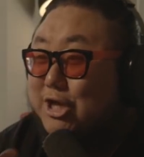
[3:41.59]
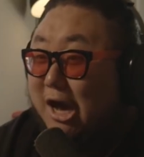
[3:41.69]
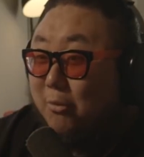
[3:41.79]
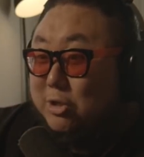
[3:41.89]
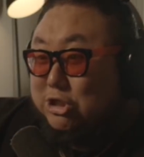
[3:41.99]

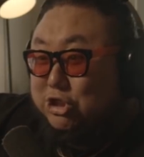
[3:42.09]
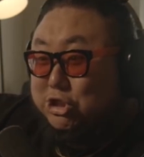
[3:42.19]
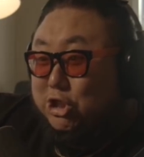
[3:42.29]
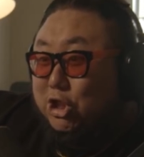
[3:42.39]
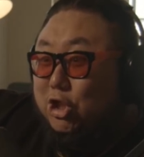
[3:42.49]
That was
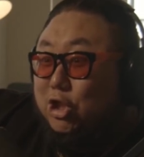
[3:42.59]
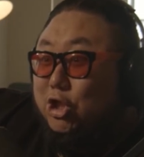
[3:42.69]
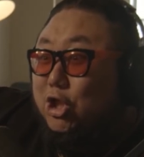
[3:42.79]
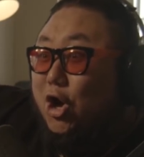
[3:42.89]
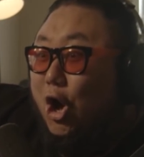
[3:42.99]

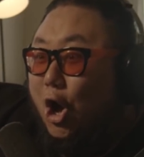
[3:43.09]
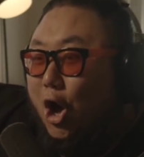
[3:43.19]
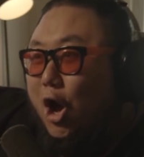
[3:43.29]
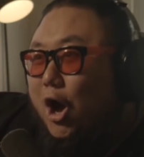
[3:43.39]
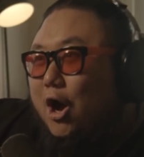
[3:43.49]

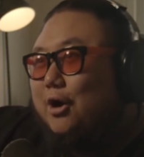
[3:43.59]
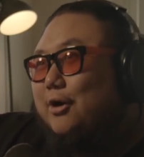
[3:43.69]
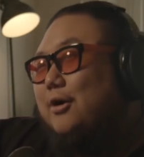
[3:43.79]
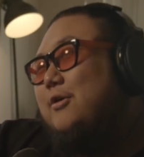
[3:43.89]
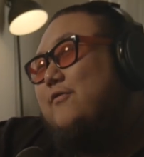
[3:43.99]

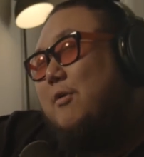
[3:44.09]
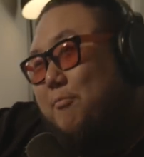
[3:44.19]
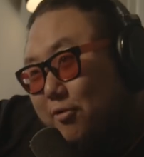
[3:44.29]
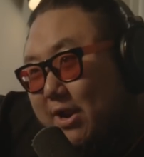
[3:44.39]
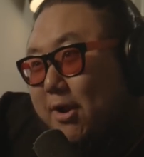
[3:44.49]
long.
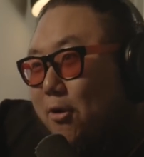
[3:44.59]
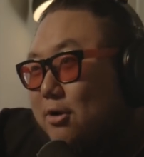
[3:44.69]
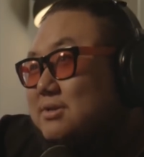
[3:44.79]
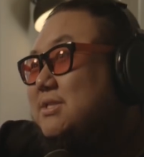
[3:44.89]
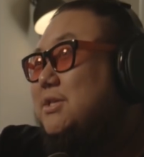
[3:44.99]
From
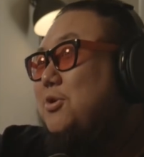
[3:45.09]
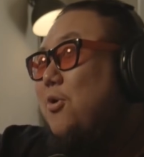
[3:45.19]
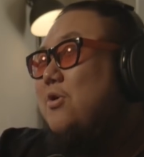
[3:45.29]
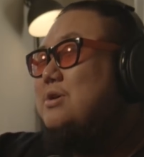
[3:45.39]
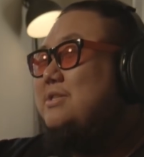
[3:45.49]
pre-chorus to
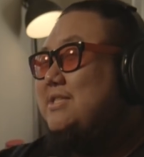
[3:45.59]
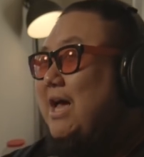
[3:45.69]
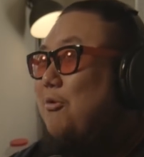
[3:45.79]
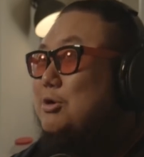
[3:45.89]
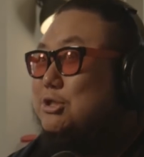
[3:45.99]
chorus,
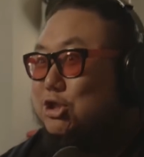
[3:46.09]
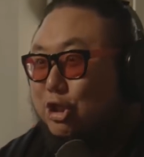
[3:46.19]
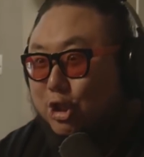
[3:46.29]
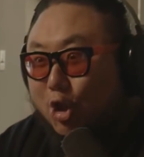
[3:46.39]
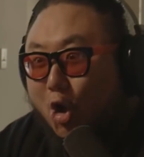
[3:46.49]
that was
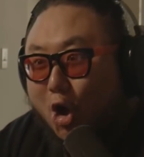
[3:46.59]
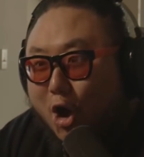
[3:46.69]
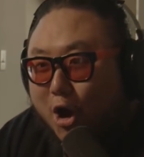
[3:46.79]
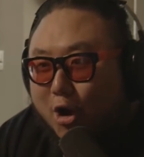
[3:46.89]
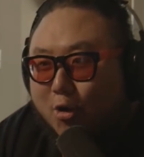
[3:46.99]

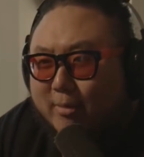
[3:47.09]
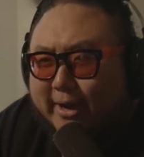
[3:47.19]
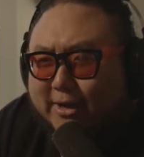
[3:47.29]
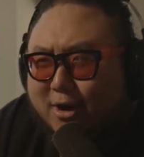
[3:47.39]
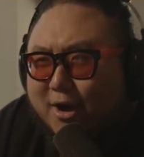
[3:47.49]
long. Oh
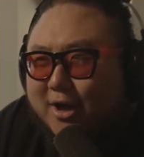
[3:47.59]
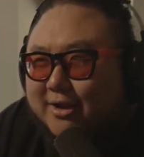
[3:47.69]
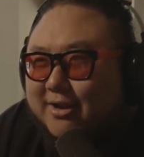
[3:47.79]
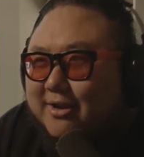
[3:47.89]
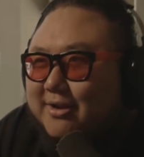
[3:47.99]
my
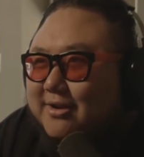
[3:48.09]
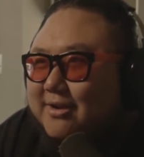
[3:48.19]
god.